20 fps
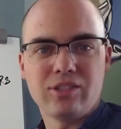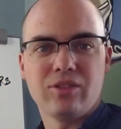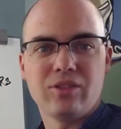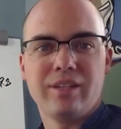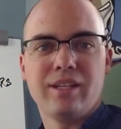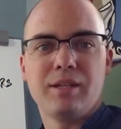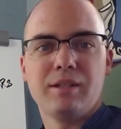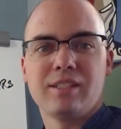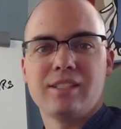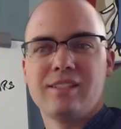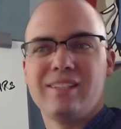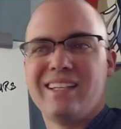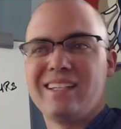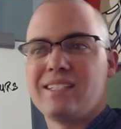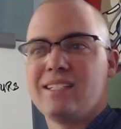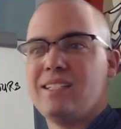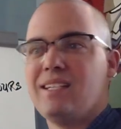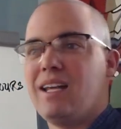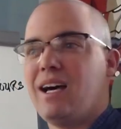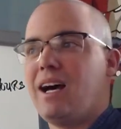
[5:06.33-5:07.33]
So
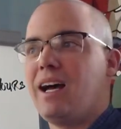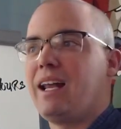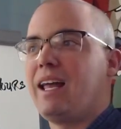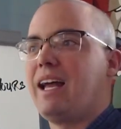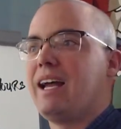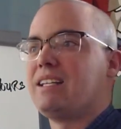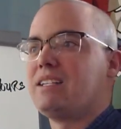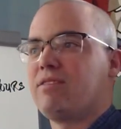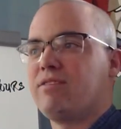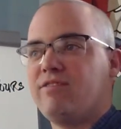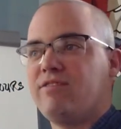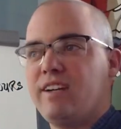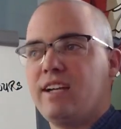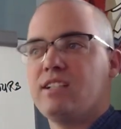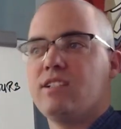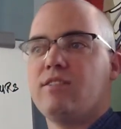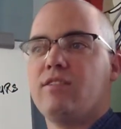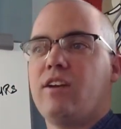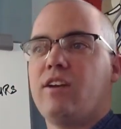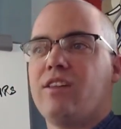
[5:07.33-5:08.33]
that's not as
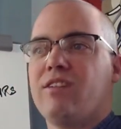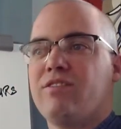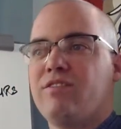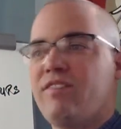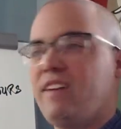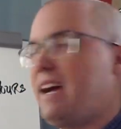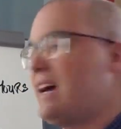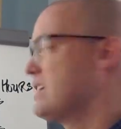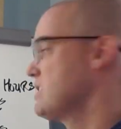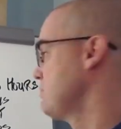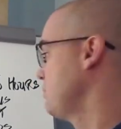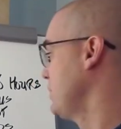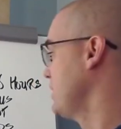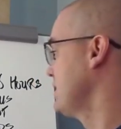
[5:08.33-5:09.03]
effective on the fast, but